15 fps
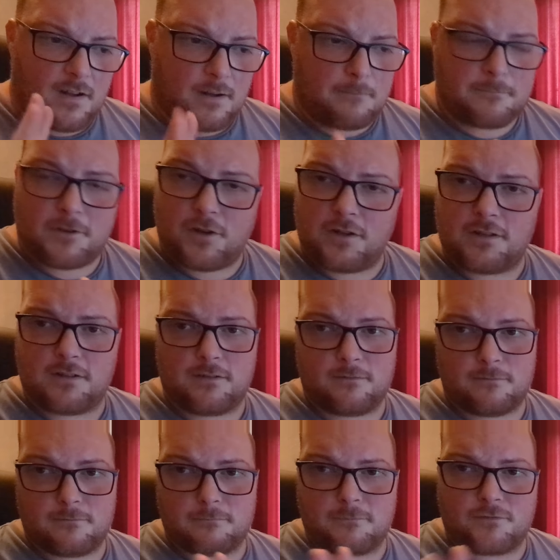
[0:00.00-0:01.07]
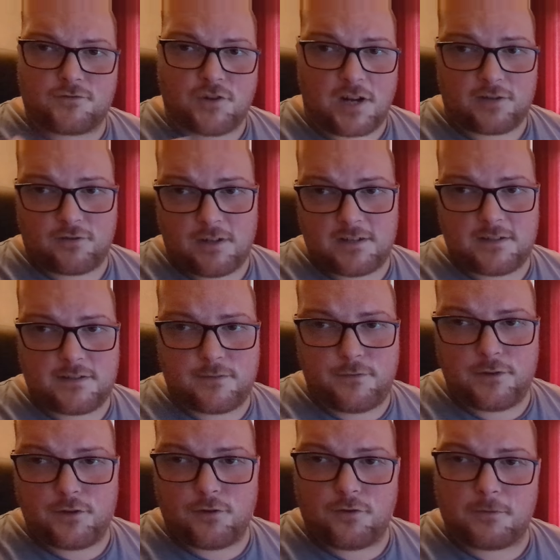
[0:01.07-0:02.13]
I'm gonna try to end this
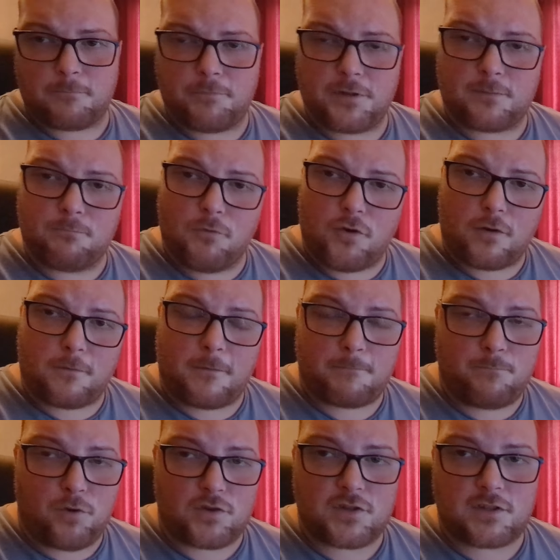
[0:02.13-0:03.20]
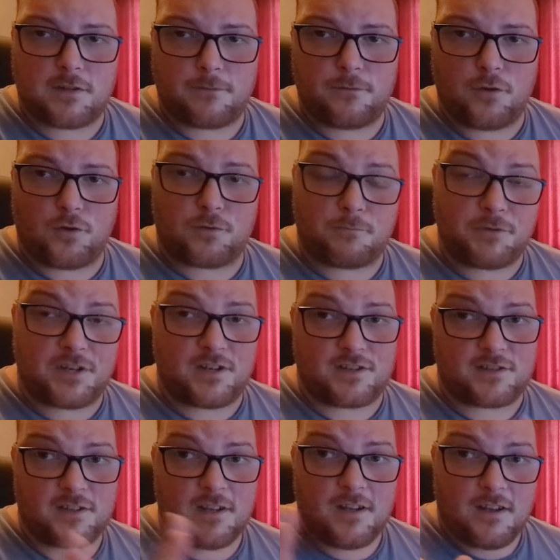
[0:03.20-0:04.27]
video on a bit more of a positive note,
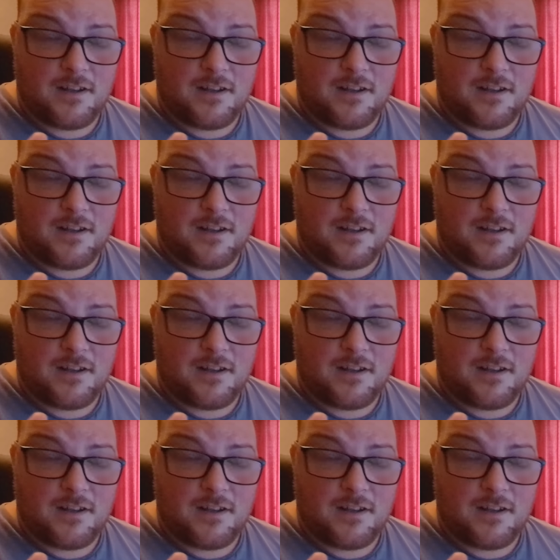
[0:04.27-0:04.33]
because